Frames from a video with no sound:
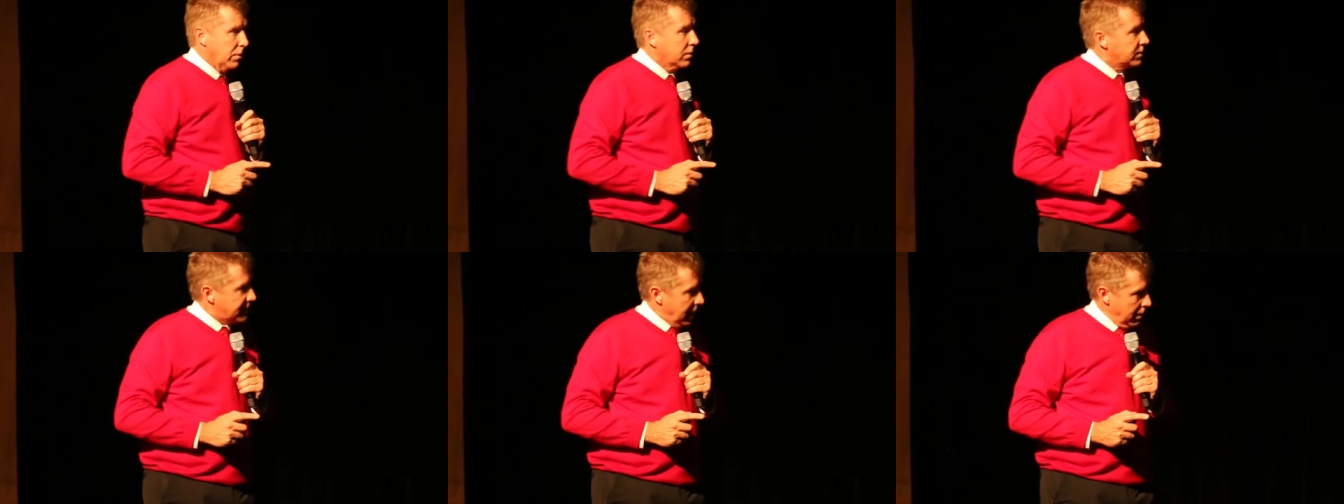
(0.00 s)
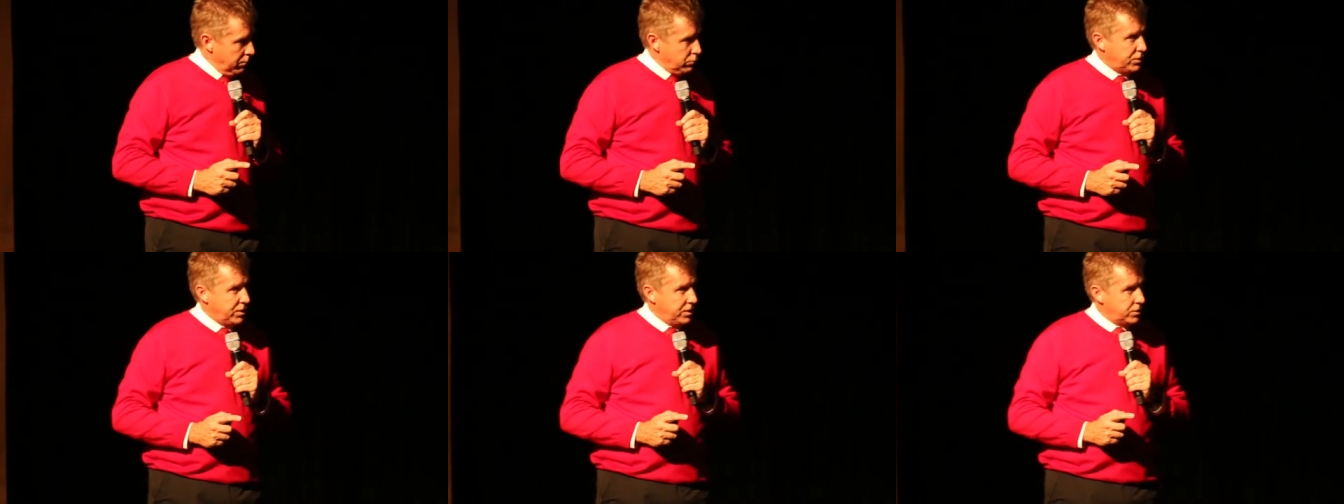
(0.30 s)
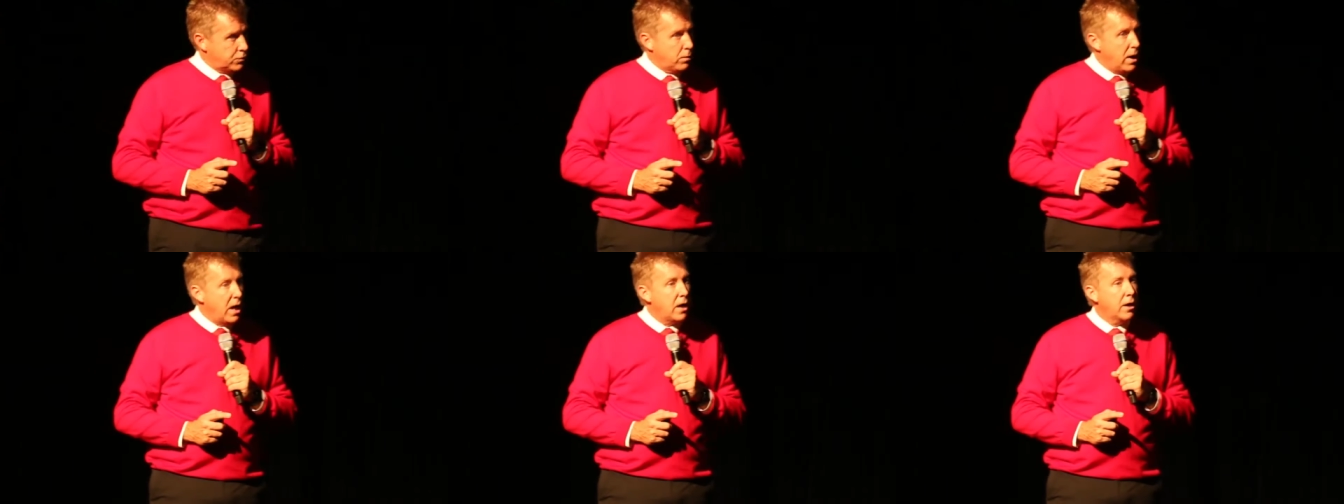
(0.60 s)
because that was
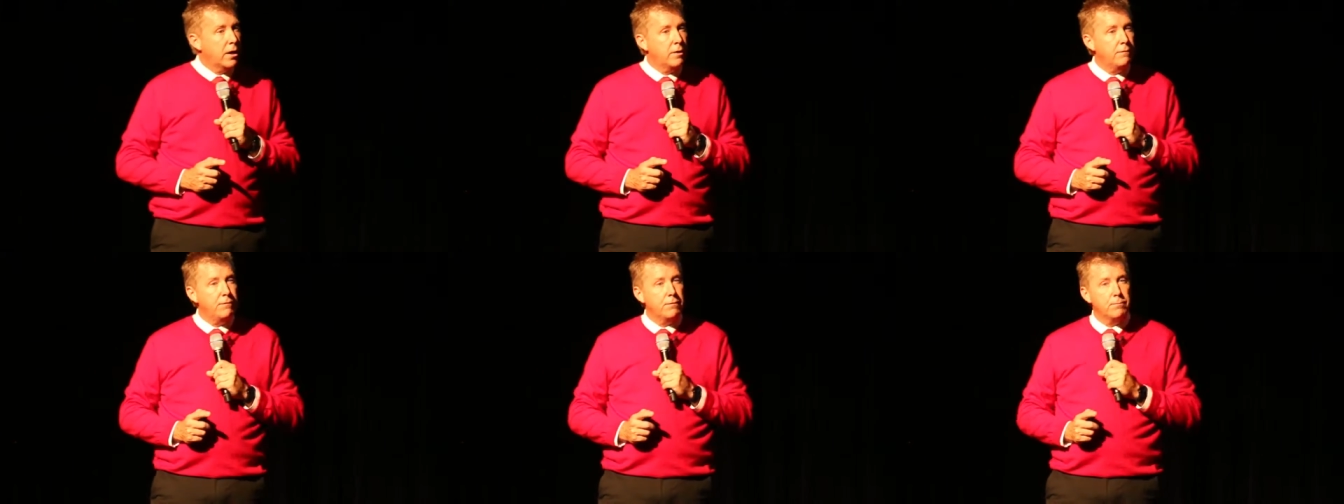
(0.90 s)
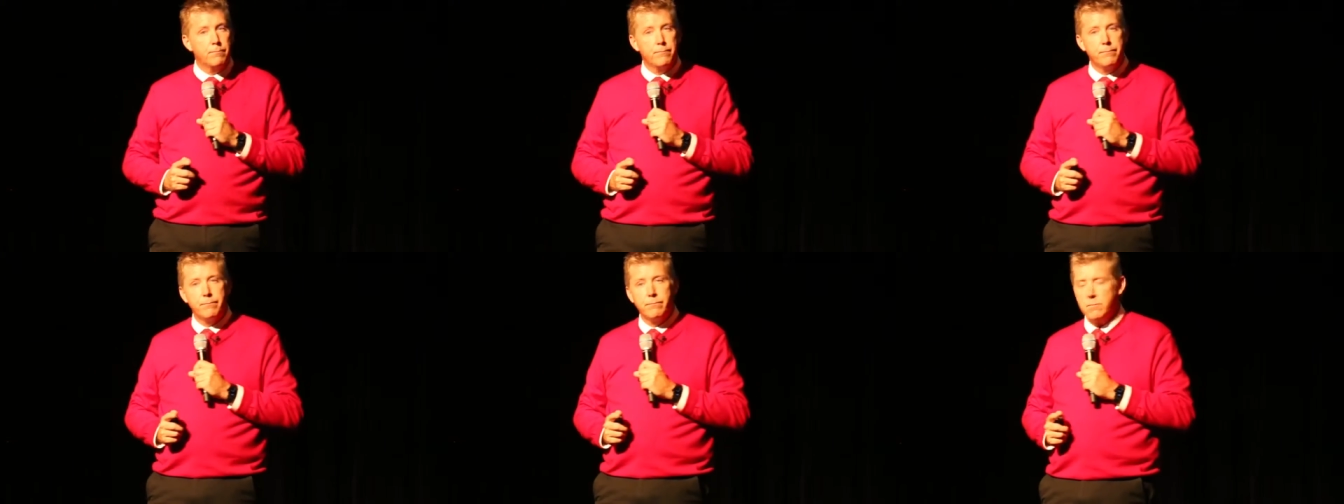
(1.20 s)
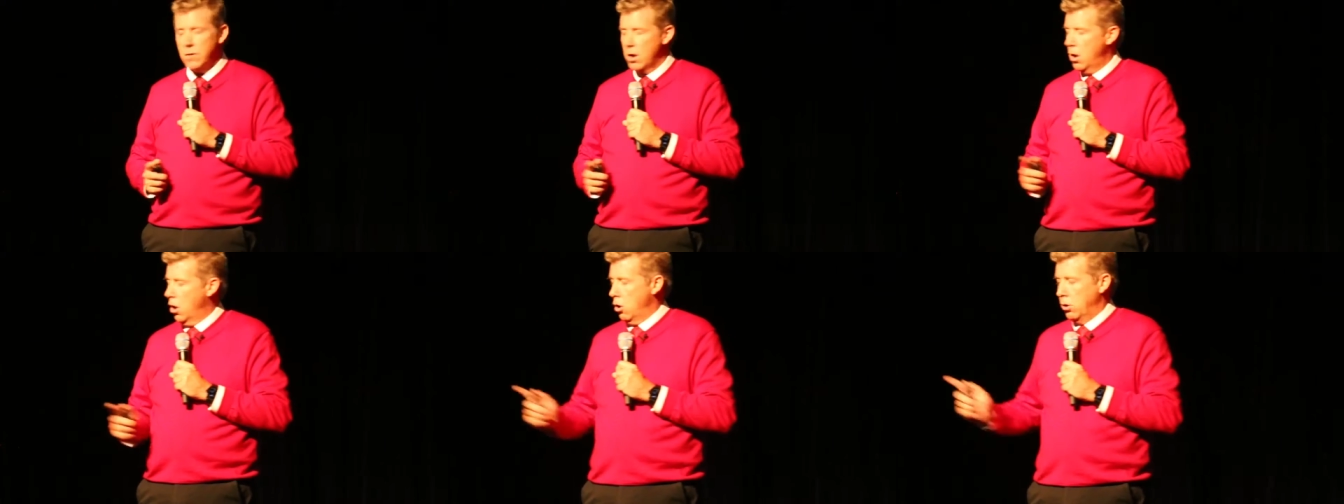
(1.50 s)
his relative.
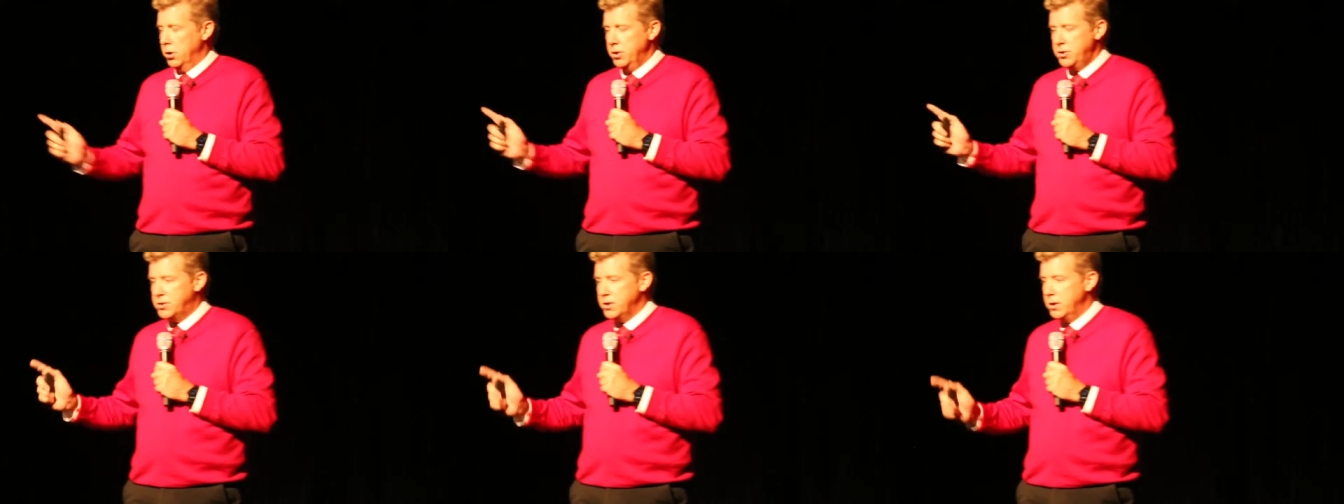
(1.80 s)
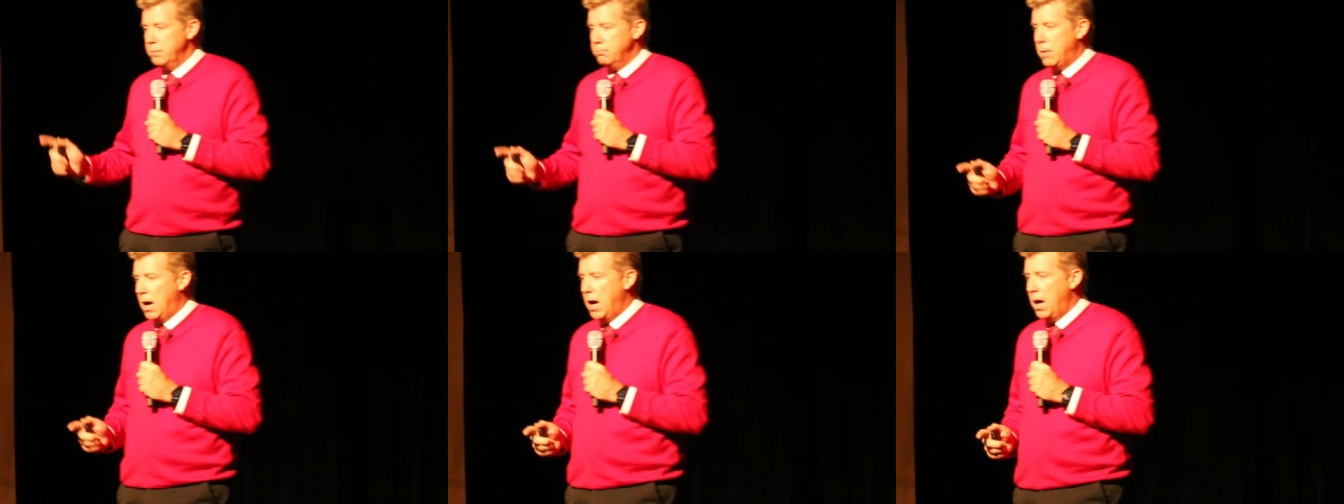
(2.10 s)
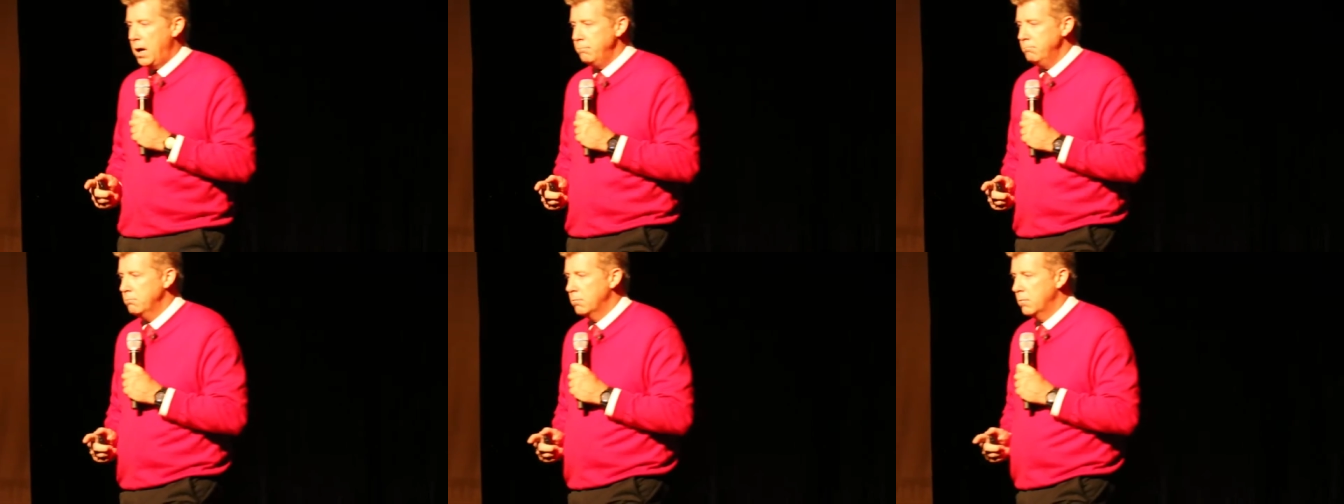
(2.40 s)
Ernest didn't
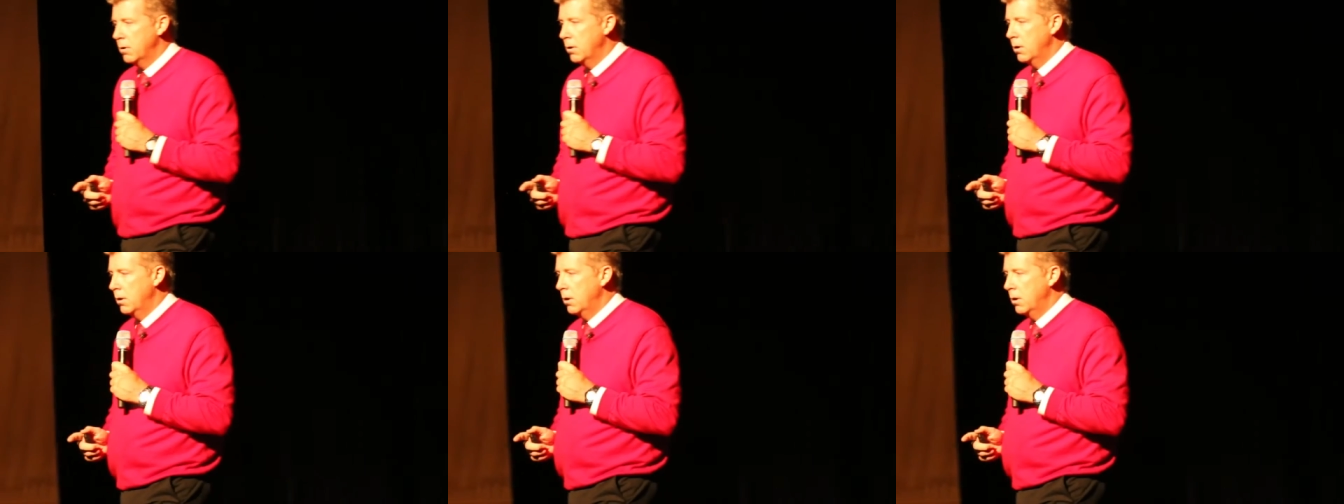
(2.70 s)
mind.